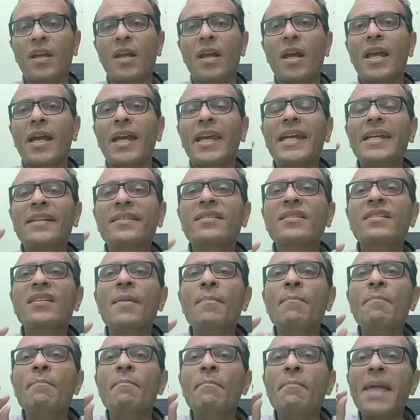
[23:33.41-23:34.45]
it's a
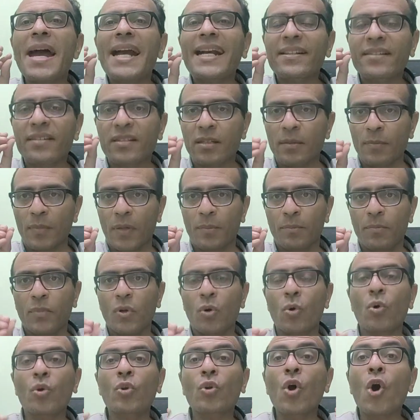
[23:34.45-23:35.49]
maximum or
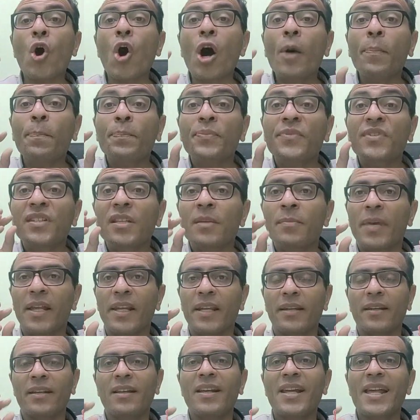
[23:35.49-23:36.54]
optimal
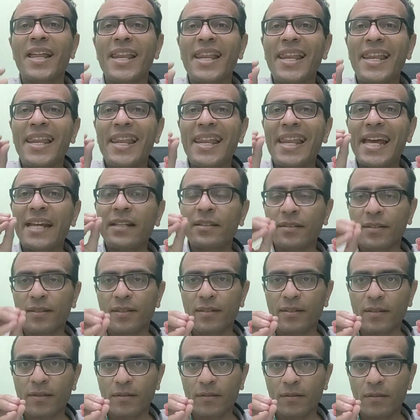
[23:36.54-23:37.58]

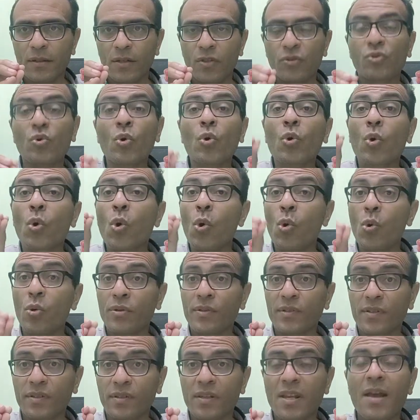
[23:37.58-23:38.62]
length to
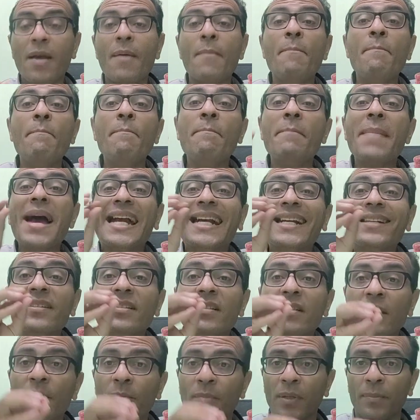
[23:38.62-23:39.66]
cause
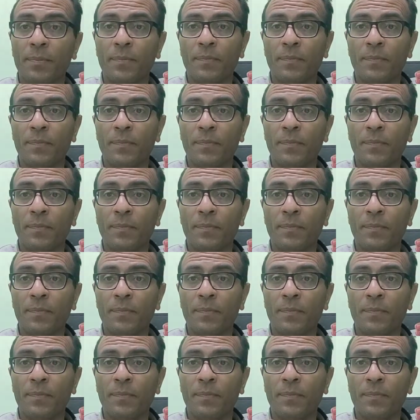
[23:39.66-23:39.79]
maximum